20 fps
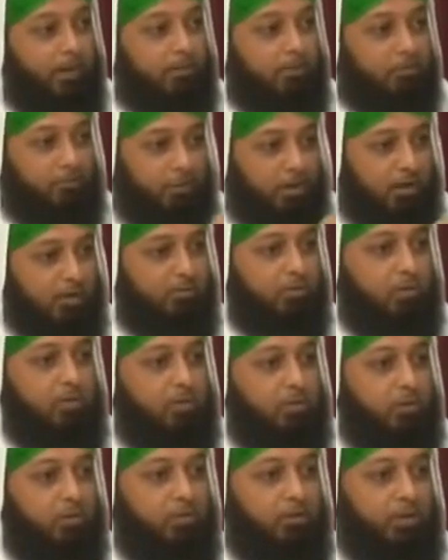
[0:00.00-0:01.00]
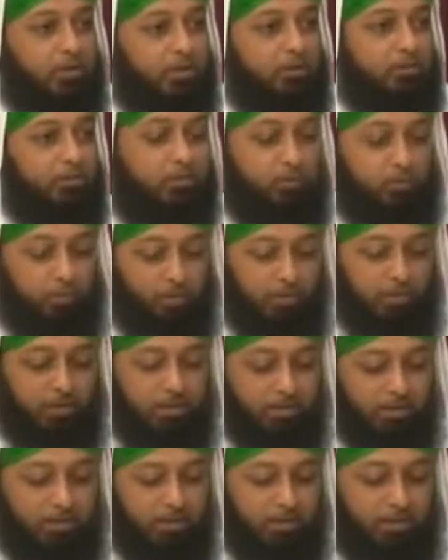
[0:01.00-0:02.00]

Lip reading: the Sahaba Ikram alayhim ridwan,